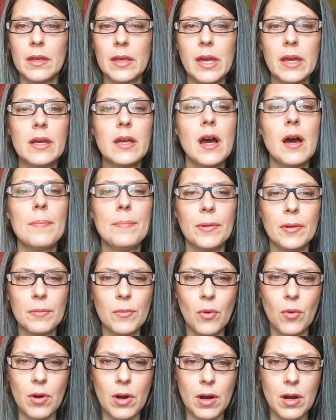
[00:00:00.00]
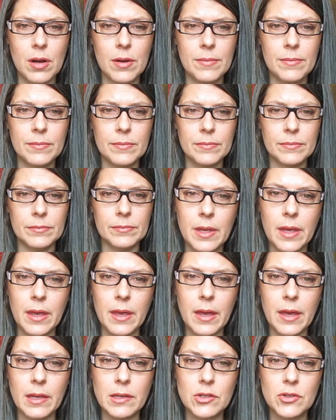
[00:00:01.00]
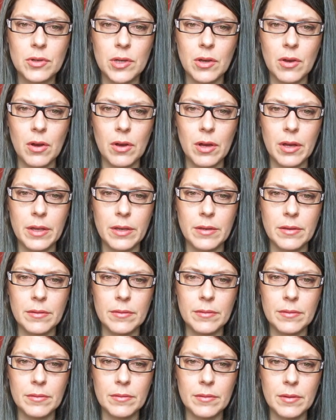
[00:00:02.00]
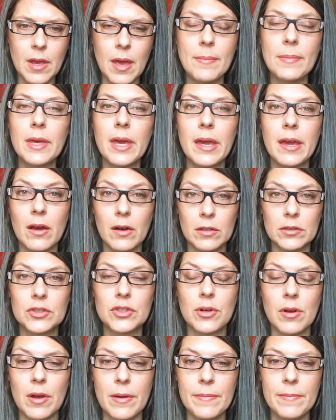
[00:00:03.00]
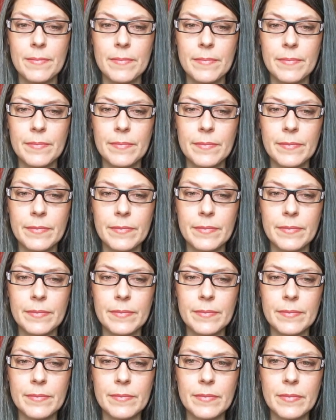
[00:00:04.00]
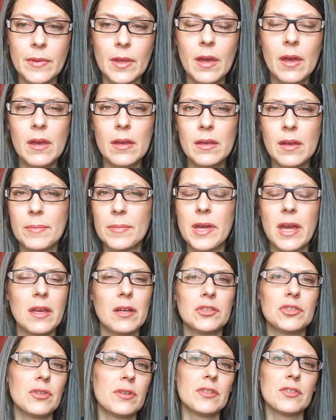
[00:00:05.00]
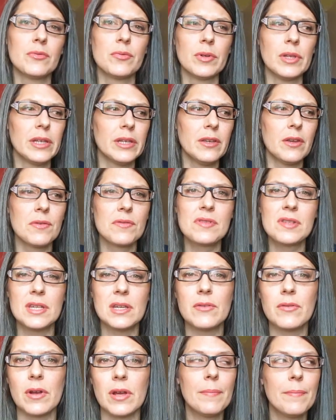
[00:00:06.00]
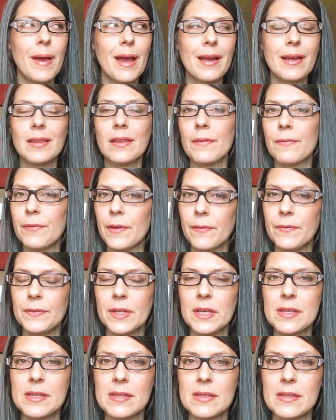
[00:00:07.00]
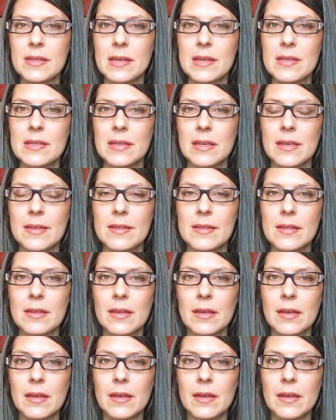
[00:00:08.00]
Okay, a couple more. Entry on MKUltra. MKUltra is really no secret. Back in the 50s and 60s,